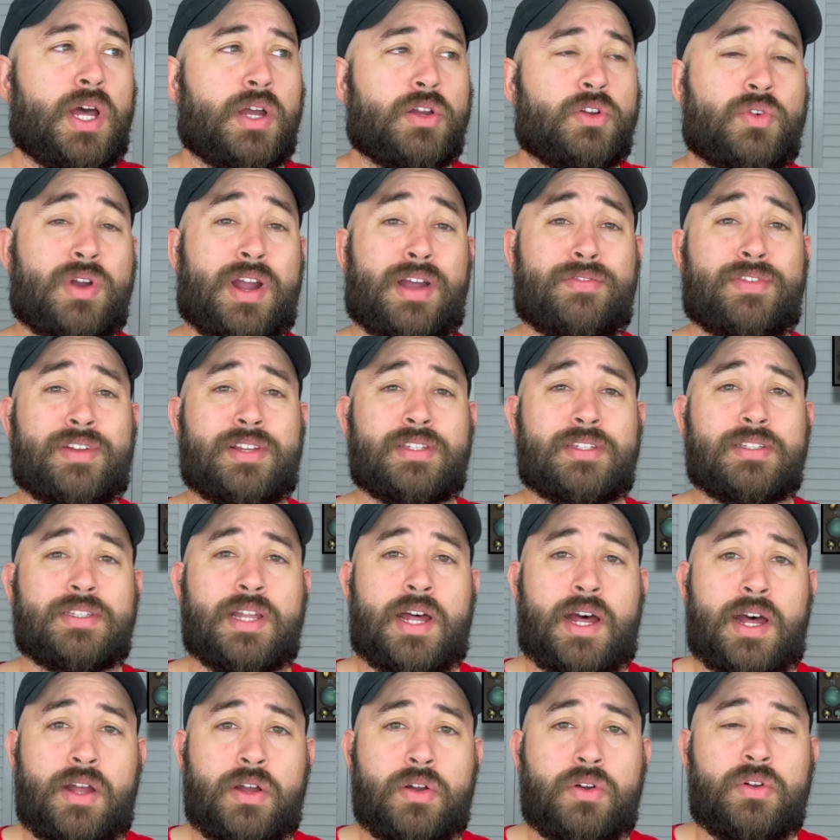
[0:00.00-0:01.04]
graphic
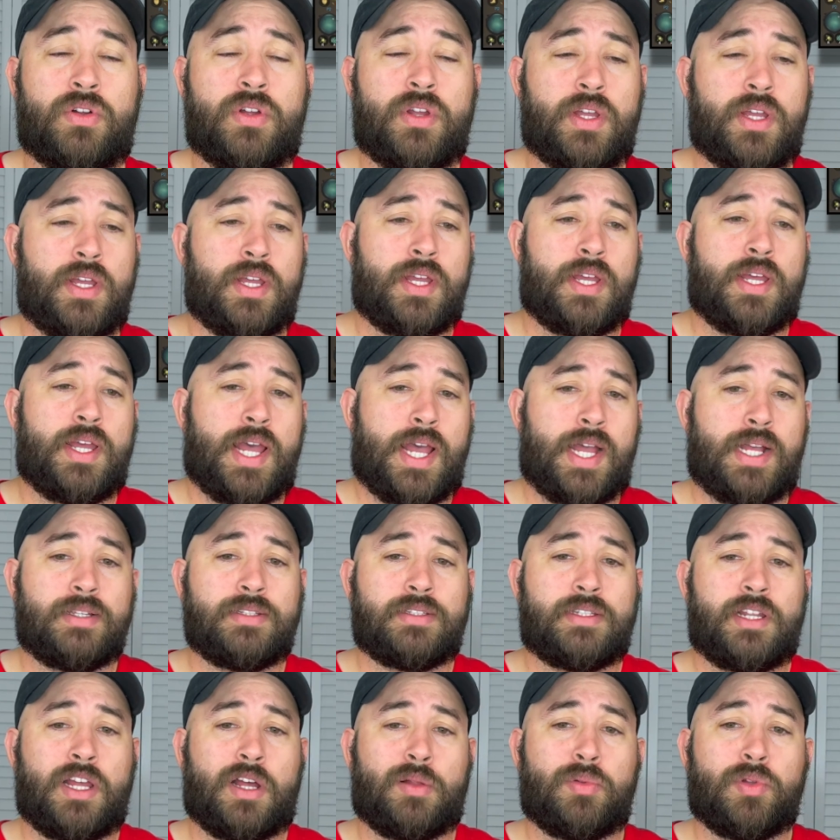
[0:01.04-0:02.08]
style as
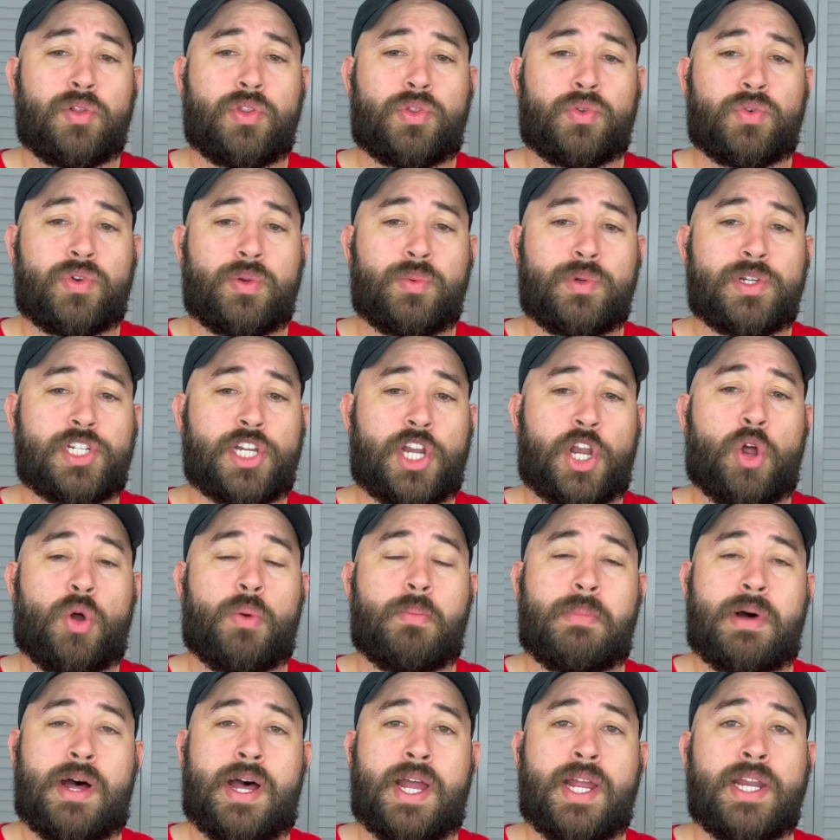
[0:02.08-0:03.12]
Diablo 3, which I don't
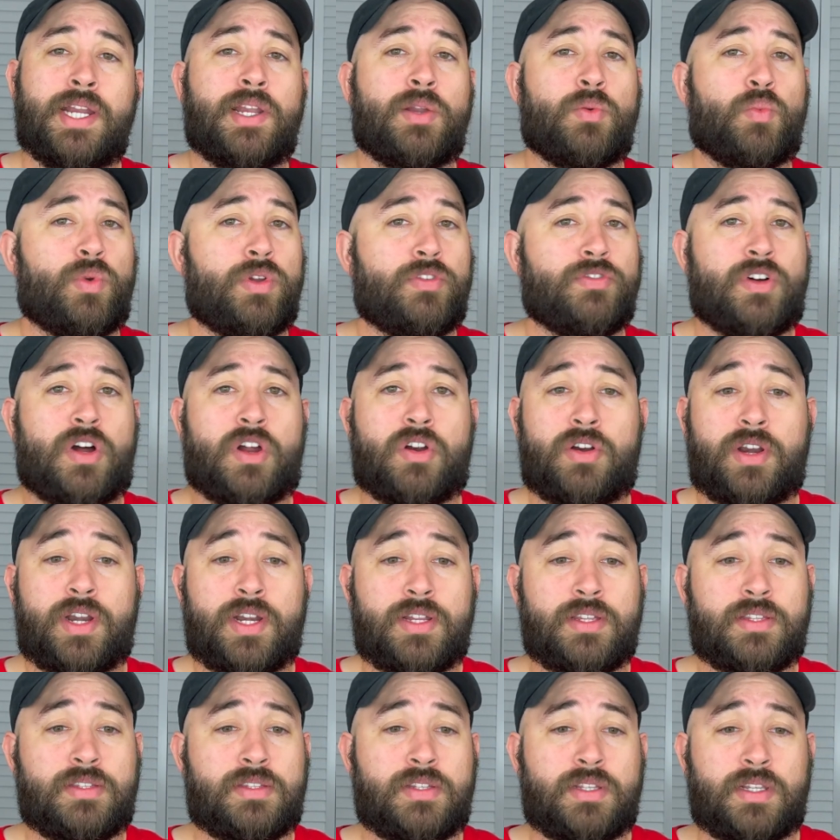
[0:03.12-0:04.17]
mind, and we've
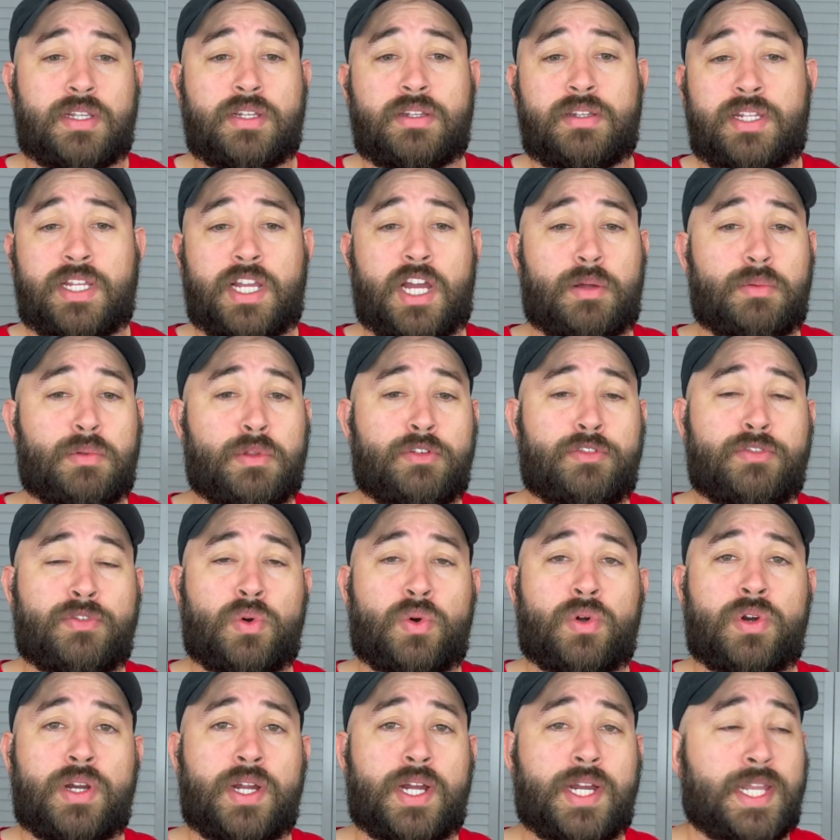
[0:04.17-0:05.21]
already seen Diablo
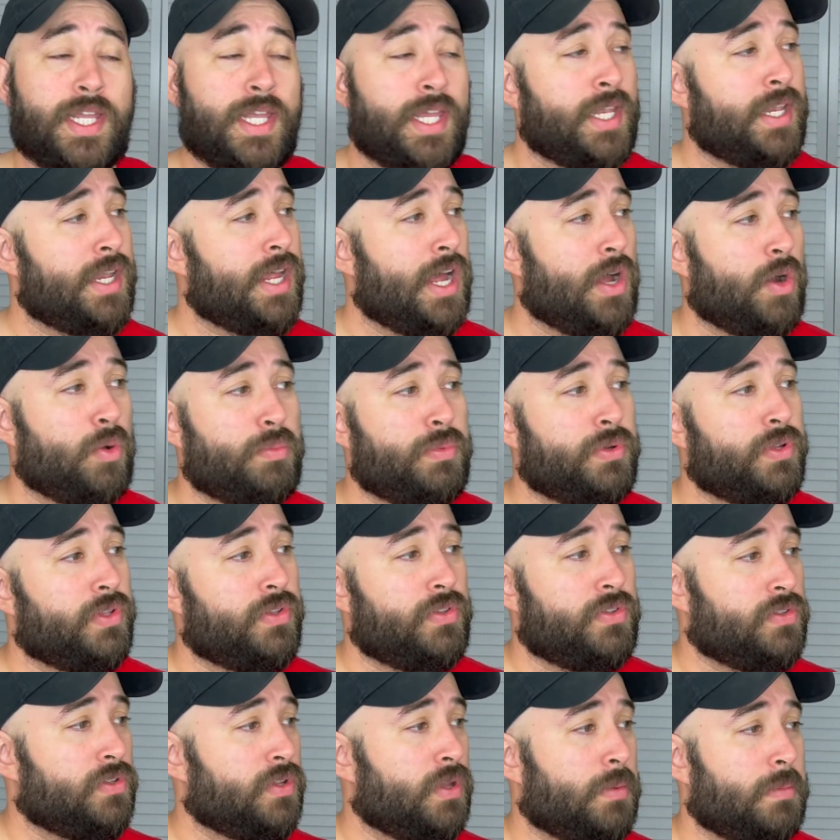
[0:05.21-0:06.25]
4. Again, I'll put
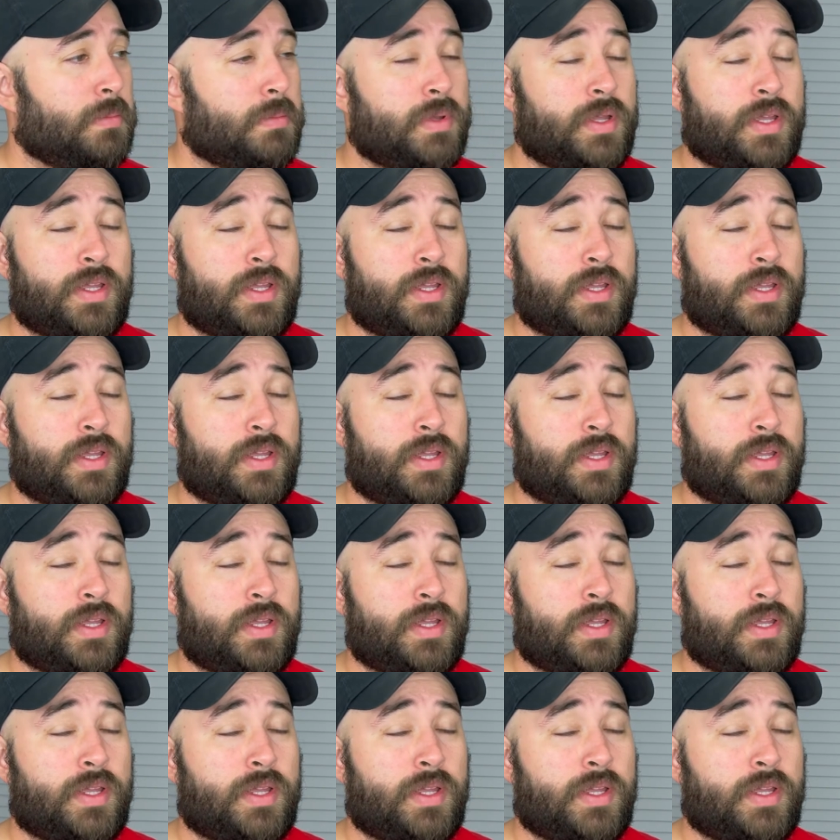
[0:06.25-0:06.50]
some